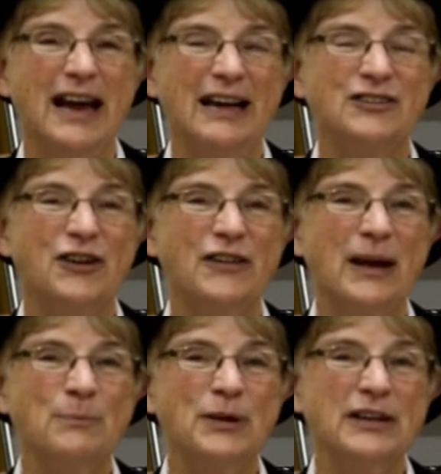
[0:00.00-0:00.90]
And so
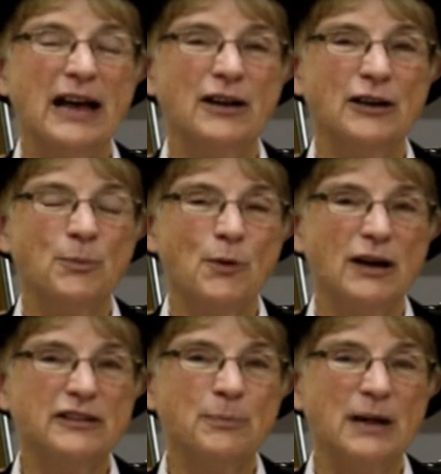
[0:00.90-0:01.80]
they put that on a
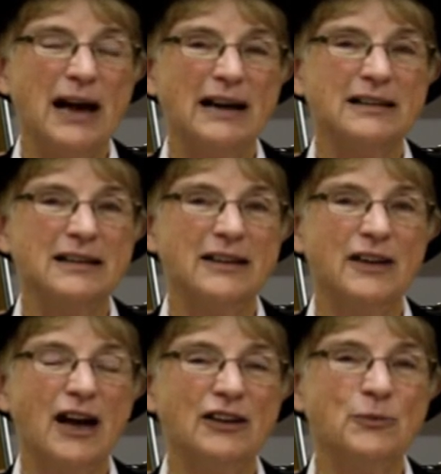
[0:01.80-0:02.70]
bronze plaque. And
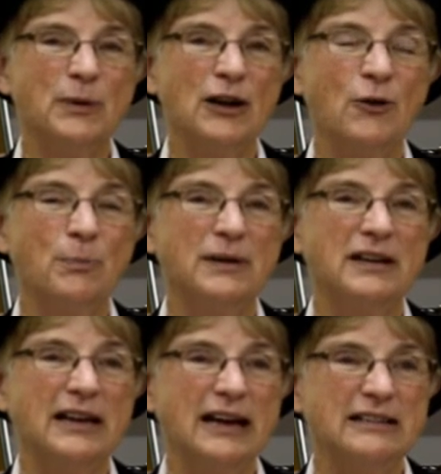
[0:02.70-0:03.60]
the hospital opened
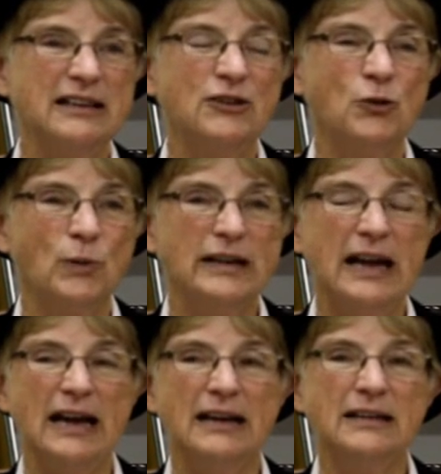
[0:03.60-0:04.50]
in
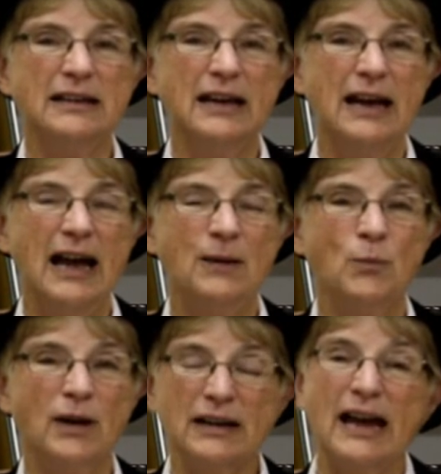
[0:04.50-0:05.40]
1928,
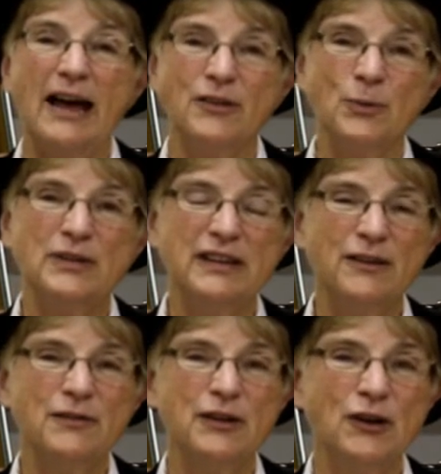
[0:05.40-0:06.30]
and Willa Cather was
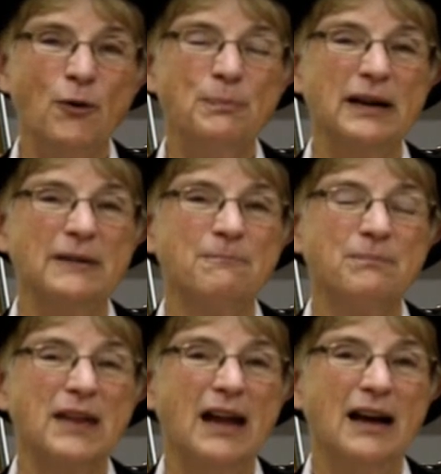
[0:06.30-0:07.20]
here for the opening.
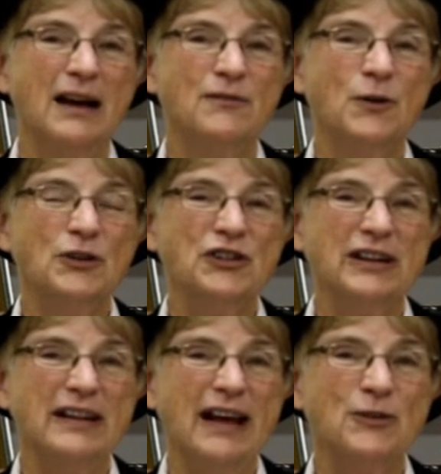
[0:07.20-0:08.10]

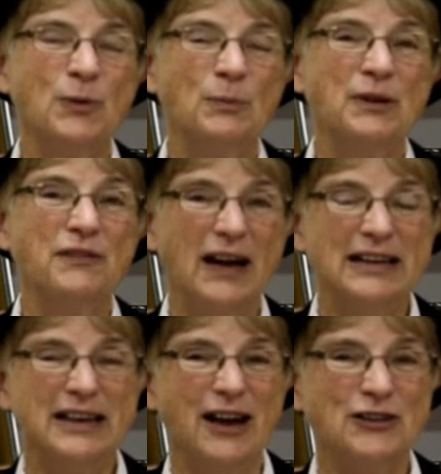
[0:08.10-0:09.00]
Unfortunately, that's when we
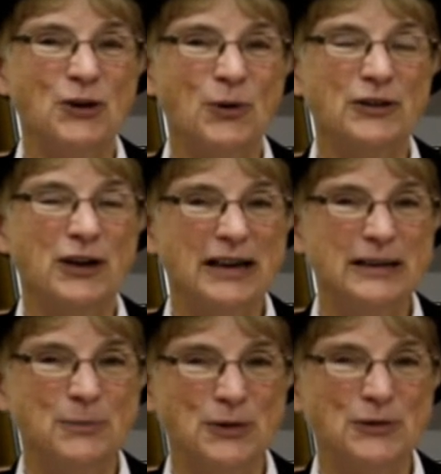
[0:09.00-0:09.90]
finally got to go on our
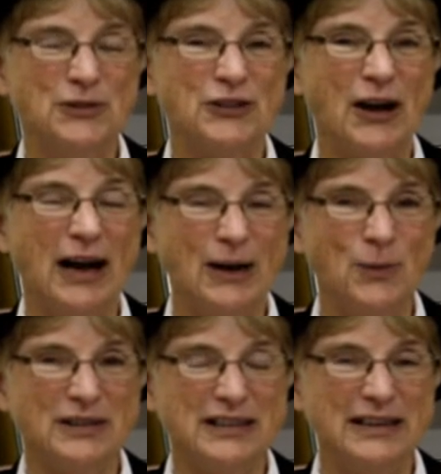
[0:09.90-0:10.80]
honeymoon, so I
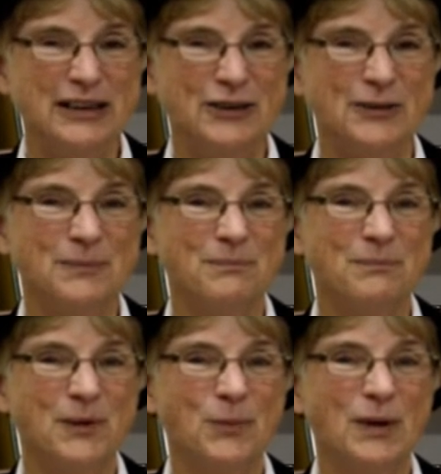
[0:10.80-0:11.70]
wasn't here,
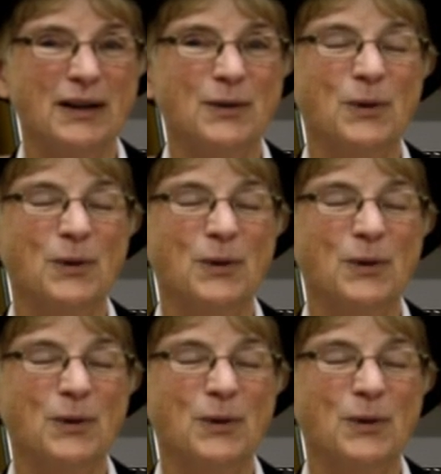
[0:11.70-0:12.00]
but Willa